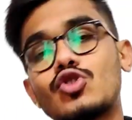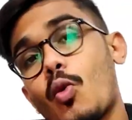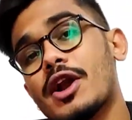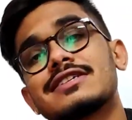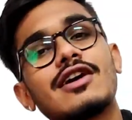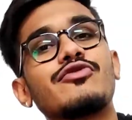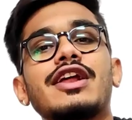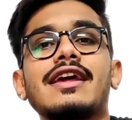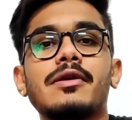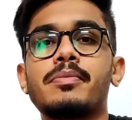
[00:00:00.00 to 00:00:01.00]
So what is
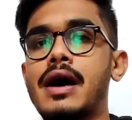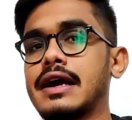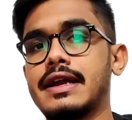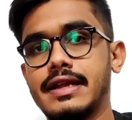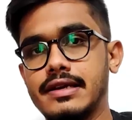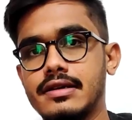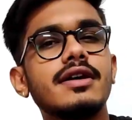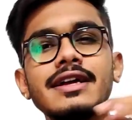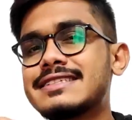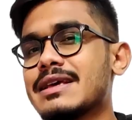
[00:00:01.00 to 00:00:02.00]
affiliate marketing?
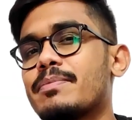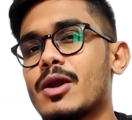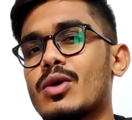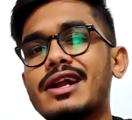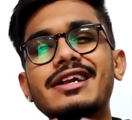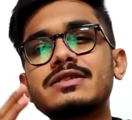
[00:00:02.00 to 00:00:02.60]
In simple words,